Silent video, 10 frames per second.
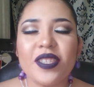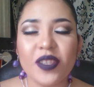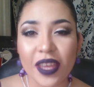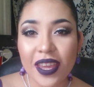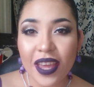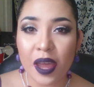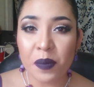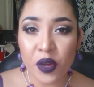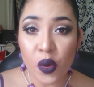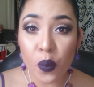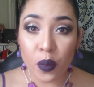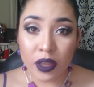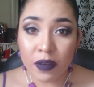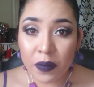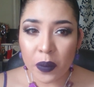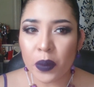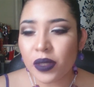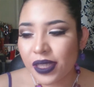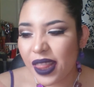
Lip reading: Today I am here with a review